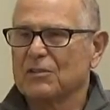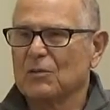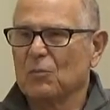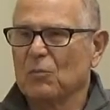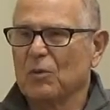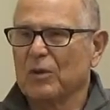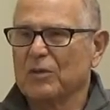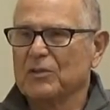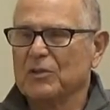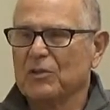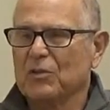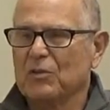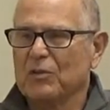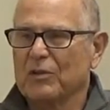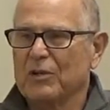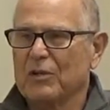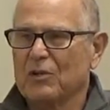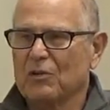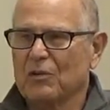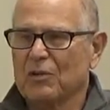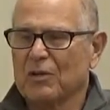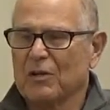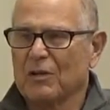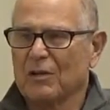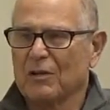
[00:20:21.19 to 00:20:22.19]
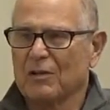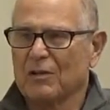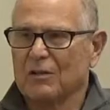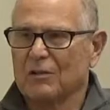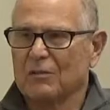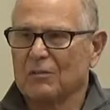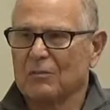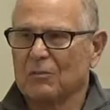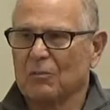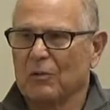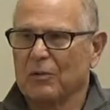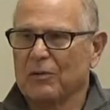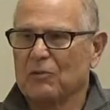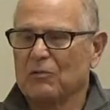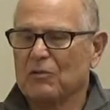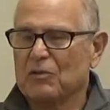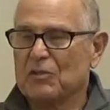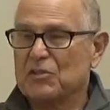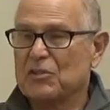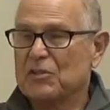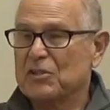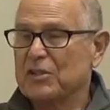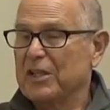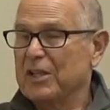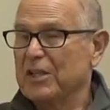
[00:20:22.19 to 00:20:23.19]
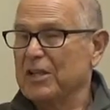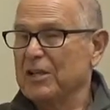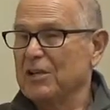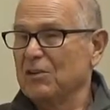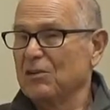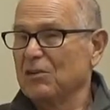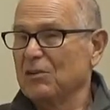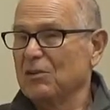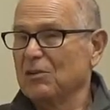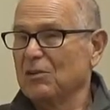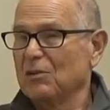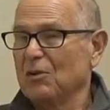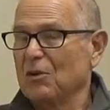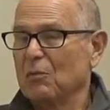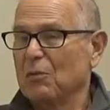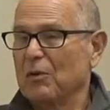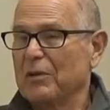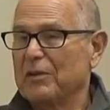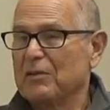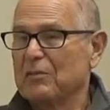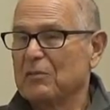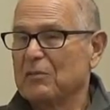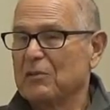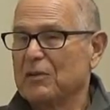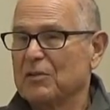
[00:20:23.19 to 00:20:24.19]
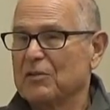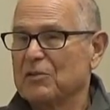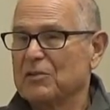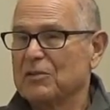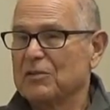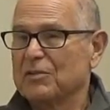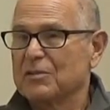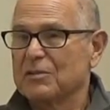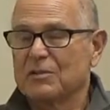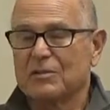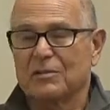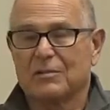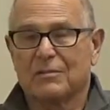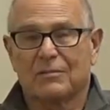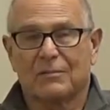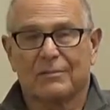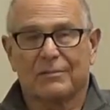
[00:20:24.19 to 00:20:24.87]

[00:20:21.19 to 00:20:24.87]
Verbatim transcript: to one degree or another, whether it's steel or whether it's